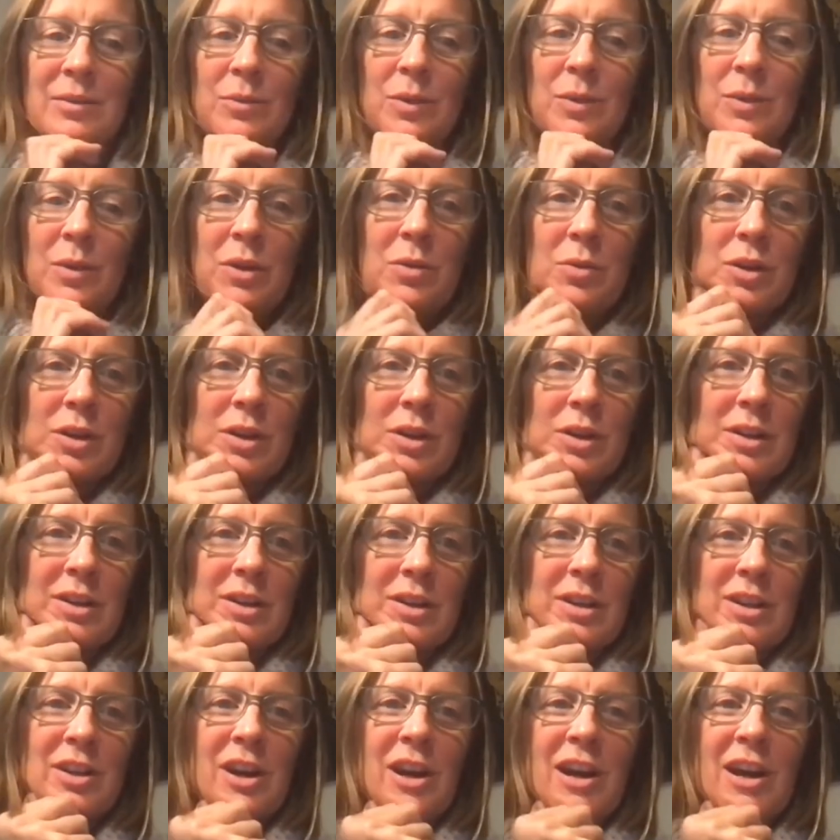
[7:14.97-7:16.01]
when we were
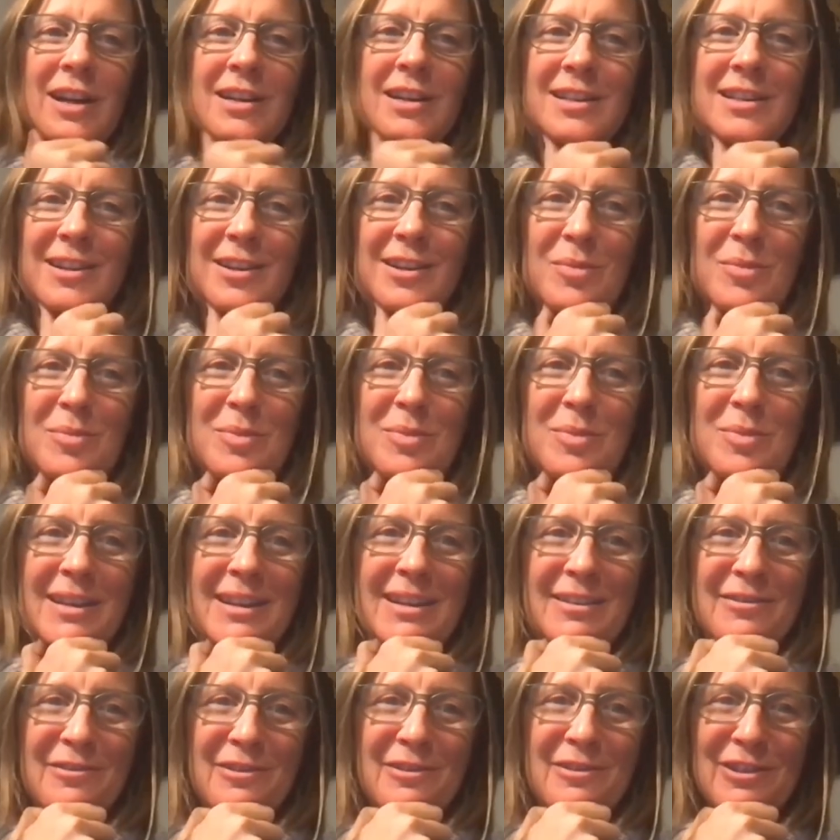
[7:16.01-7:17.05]
concocting our
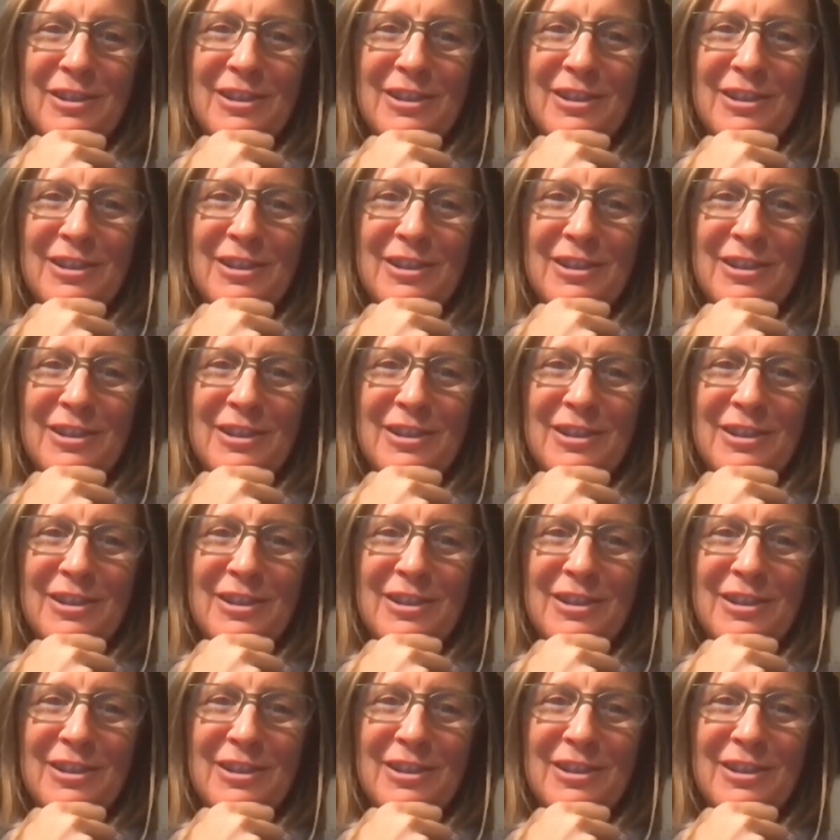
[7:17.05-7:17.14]
plan for